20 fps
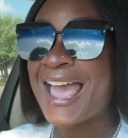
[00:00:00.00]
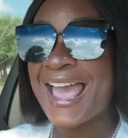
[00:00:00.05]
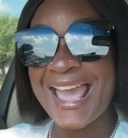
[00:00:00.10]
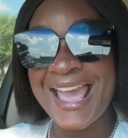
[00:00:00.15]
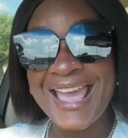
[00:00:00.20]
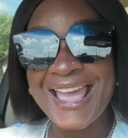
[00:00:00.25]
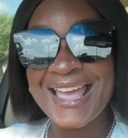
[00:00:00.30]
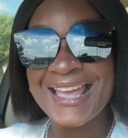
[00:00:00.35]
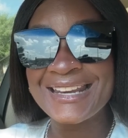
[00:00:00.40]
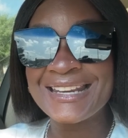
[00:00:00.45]

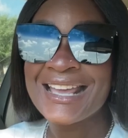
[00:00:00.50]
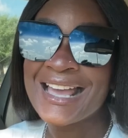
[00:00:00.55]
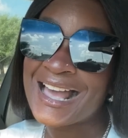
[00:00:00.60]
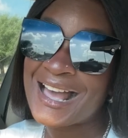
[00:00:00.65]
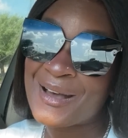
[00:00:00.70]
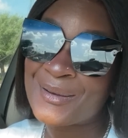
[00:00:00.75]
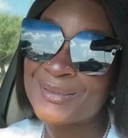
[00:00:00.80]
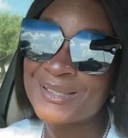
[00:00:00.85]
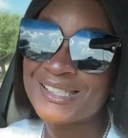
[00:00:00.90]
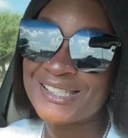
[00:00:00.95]
And
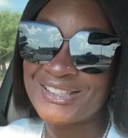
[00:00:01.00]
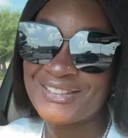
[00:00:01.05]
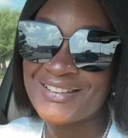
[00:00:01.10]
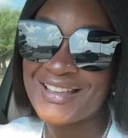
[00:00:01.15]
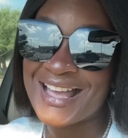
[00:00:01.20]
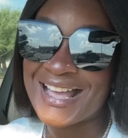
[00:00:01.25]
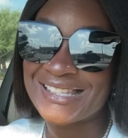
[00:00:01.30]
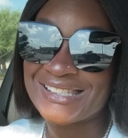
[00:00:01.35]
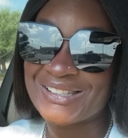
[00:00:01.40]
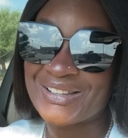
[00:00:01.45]
I will see you
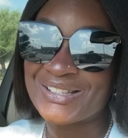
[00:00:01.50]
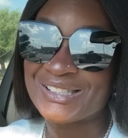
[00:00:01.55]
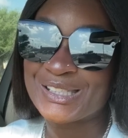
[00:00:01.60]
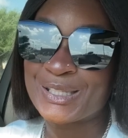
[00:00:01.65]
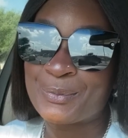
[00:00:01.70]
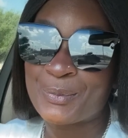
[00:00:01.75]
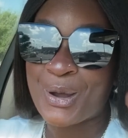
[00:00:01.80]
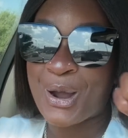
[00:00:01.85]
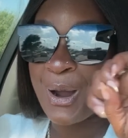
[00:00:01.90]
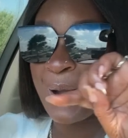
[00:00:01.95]
guys on
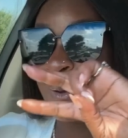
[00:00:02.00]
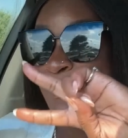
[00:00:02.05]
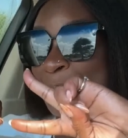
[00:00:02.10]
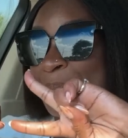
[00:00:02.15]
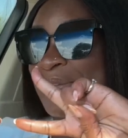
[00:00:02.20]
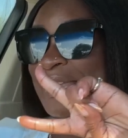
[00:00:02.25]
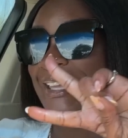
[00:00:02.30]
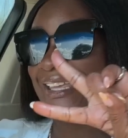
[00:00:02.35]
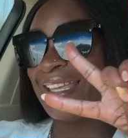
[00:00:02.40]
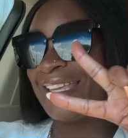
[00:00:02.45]
tomorrow.
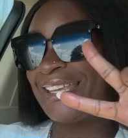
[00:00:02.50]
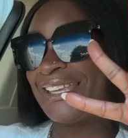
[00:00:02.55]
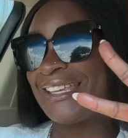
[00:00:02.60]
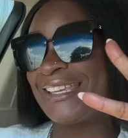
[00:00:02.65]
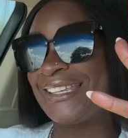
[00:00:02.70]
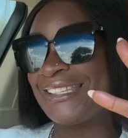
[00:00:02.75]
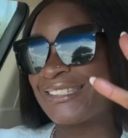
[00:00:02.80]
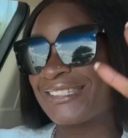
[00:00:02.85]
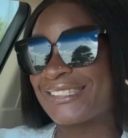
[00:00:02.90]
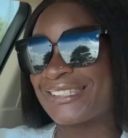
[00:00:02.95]

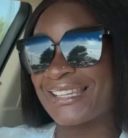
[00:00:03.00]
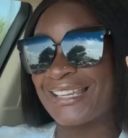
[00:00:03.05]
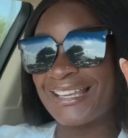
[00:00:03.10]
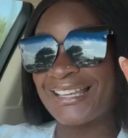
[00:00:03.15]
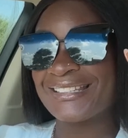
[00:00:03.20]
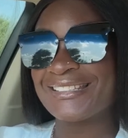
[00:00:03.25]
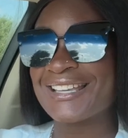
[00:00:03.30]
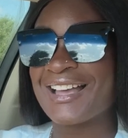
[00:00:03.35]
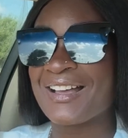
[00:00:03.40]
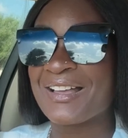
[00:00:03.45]
Peace.
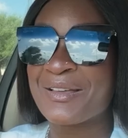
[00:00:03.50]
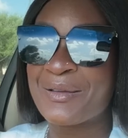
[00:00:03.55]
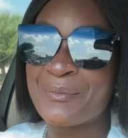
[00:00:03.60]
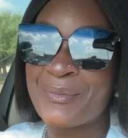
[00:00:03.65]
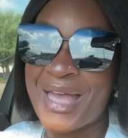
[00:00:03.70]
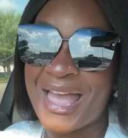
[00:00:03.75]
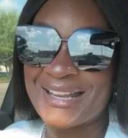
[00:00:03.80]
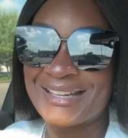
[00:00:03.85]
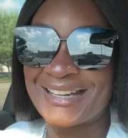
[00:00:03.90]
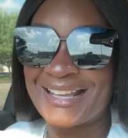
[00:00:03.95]
Y'all come
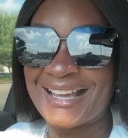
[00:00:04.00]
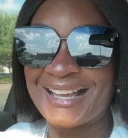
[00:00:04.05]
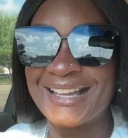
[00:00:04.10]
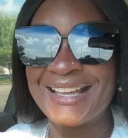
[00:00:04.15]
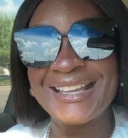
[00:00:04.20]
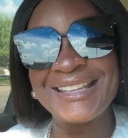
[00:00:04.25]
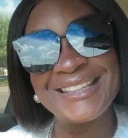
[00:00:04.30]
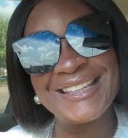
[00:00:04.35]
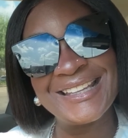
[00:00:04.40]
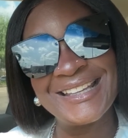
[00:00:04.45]
back now.
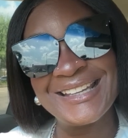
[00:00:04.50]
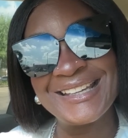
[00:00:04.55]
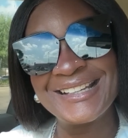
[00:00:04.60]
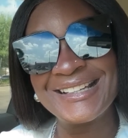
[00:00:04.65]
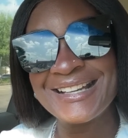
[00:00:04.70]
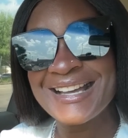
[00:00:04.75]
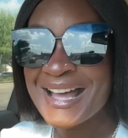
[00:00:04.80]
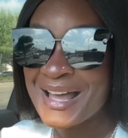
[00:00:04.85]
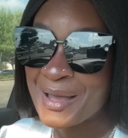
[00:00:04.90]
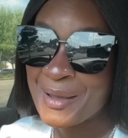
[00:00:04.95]
You
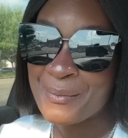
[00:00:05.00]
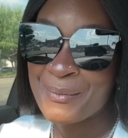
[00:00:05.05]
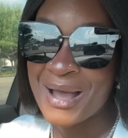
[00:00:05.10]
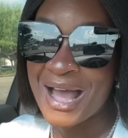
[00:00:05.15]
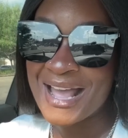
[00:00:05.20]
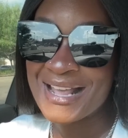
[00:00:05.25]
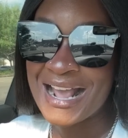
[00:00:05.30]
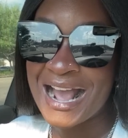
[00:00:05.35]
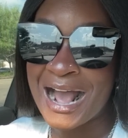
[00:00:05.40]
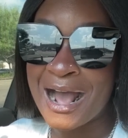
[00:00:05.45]
hear?
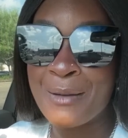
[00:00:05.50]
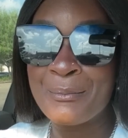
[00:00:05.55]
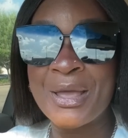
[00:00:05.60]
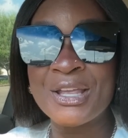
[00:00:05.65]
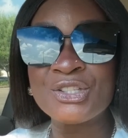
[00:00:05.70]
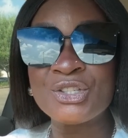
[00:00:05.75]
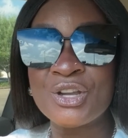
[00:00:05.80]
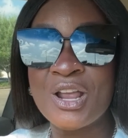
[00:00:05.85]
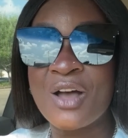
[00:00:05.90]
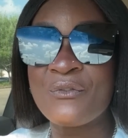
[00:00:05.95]
Bye, y'all.
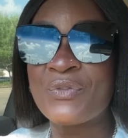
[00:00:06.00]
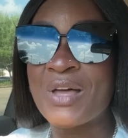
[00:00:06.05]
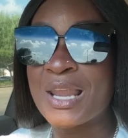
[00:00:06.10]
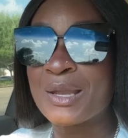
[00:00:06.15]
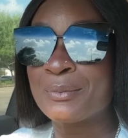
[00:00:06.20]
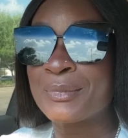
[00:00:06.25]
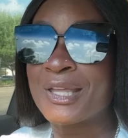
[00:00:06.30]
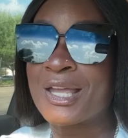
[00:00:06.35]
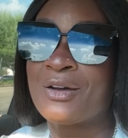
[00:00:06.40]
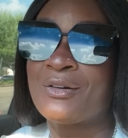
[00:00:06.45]
Make sure y'all
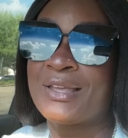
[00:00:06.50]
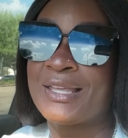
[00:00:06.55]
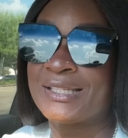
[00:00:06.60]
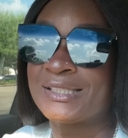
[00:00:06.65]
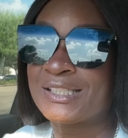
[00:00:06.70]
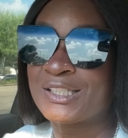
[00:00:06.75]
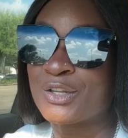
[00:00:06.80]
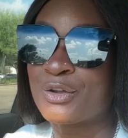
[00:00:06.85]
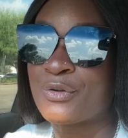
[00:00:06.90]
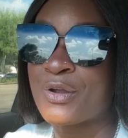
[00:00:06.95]
follow me on
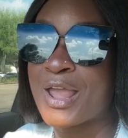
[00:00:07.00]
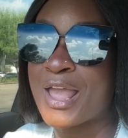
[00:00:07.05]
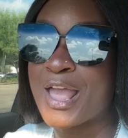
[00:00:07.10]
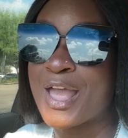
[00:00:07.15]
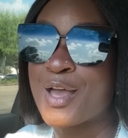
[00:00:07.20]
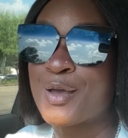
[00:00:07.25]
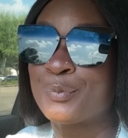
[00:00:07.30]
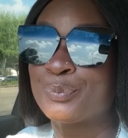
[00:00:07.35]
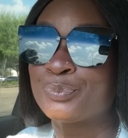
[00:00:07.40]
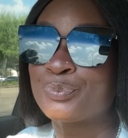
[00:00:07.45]

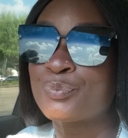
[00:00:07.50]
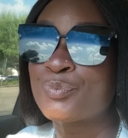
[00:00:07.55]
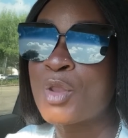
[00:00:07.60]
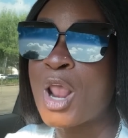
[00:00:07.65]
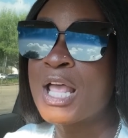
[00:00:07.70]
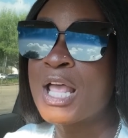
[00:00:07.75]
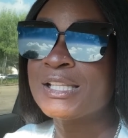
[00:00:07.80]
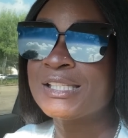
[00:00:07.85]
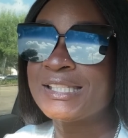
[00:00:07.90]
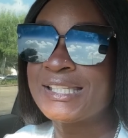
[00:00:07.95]
Instagram,
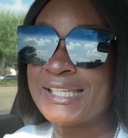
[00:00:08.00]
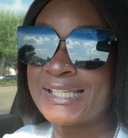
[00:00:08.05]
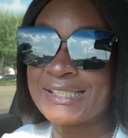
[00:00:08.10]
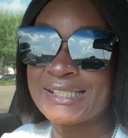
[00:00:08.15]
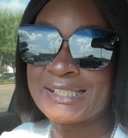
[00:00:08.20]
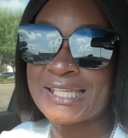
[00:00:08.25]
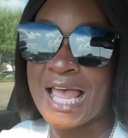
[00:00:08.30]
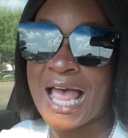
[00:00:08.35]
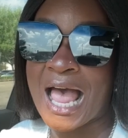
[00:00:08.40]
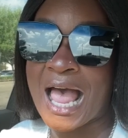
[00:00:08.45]

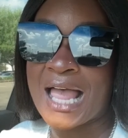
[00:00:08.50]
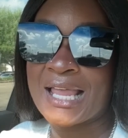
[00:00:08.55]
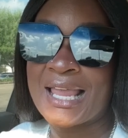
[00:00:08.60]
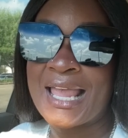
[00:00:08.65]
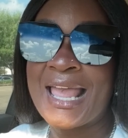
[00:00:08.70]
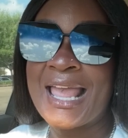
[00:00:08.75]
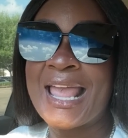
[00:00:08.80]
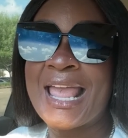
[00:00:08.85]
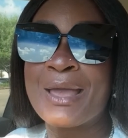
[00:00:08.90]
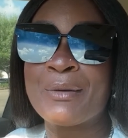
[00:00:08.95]
TikTok,
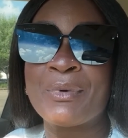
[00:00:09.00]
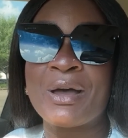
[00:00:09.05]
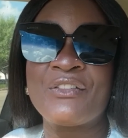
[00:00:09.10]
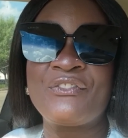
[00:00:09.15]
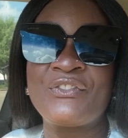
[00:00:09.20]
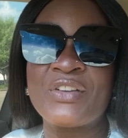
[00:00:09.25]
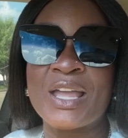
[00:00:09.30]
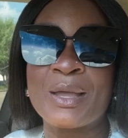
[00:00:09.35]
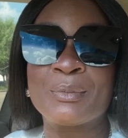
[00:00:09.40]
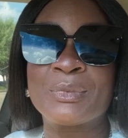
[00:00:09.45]
and my
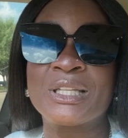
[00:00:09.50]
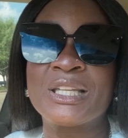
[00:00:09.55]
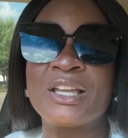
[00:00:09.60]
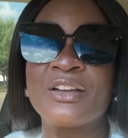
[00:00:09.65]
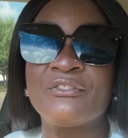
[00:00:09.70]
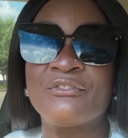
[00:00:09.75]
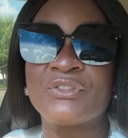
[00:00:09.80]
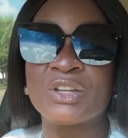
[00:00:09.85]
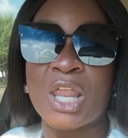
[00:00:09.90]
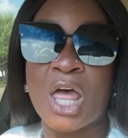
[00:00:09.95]
family
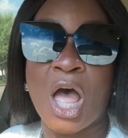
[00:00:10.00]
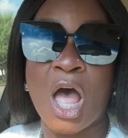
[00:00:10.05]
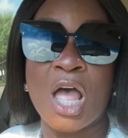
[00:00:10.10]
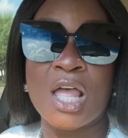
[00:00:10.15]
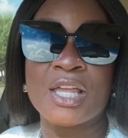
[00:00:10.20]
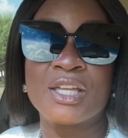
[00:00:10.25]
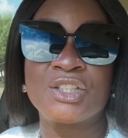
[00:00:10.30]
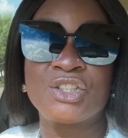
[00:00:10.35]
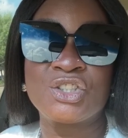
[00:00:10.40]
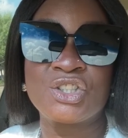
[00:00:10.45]

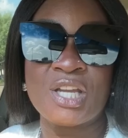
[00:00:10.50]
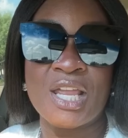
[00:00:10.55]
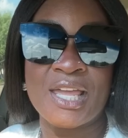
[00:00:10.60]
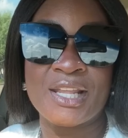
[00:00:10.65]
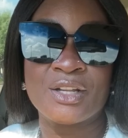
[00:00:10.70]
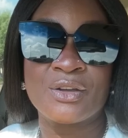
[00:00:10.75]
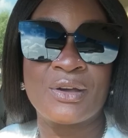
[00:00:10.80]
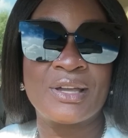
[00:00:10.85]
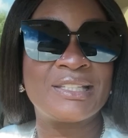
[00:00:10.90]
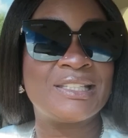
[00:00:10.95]
vlog
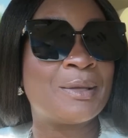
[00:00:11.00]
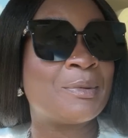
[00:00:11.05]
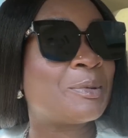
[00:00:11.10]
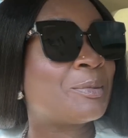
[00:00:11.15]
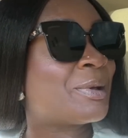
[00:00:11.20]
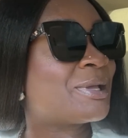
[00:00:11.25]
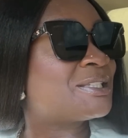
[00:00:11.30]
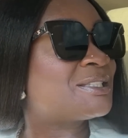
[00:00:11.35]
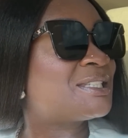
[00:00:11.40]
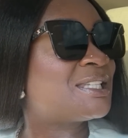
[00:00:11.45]
channel at Yummy
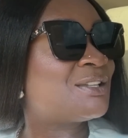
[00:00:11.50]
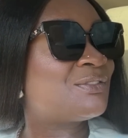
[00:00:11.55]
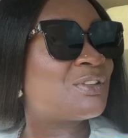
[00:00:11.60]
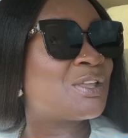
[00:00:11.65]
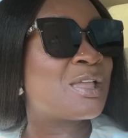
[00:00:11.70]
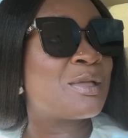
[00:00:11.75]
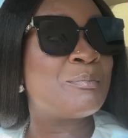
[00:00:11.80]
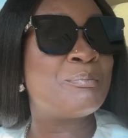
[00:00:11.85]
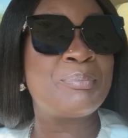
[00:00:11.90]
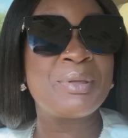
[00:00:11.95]
Bites T
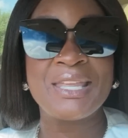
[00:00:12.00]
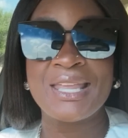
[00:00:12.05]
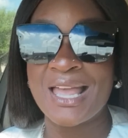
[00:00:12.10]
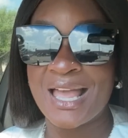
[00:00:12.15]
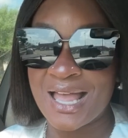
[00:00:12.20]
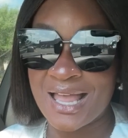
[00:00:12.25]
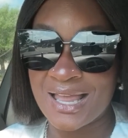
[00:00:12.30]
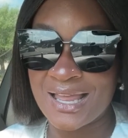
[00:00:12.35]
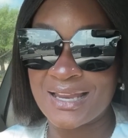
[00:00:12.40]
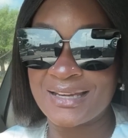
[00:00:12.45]
V
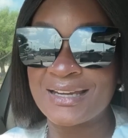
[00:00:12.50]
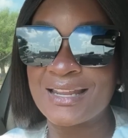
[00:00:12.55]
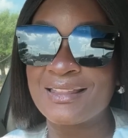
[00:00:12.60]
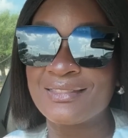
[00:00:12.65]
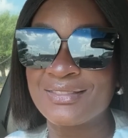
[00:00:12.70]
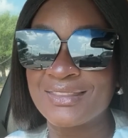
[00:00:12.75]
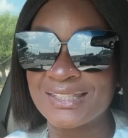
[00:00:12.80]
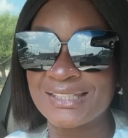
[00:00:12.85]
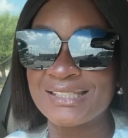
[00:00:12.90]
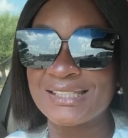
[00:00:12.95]
behind
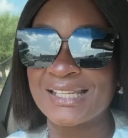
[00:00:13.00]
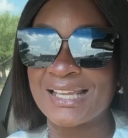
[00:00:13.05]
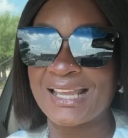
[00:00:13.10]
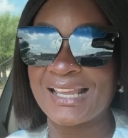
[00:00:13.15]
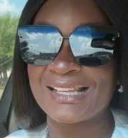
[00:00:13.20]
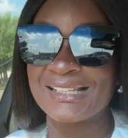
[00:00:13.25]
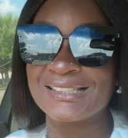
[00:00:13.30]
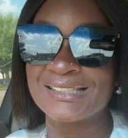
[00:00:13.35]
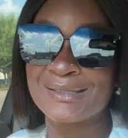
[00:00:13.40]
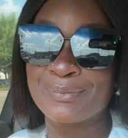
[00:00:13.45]
the
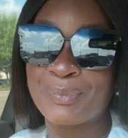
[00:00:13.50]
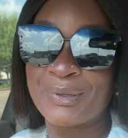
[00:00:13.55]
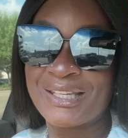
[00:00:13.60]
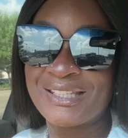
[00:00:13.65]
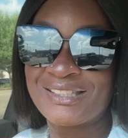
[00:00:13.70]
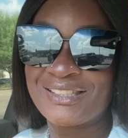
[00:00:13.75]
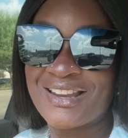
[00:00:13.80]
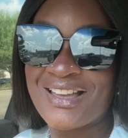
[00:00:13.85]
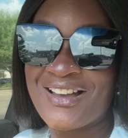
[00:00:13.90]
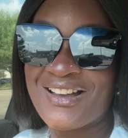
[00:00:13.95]
scenes.
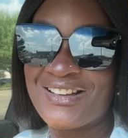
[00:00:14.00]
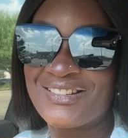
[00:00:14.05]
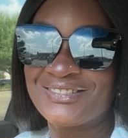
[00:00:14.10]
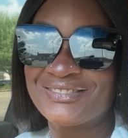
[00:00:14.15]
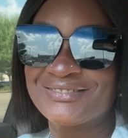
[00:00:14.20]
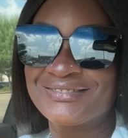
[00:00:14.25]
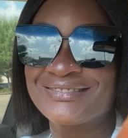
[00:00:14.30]
Peace, y'all.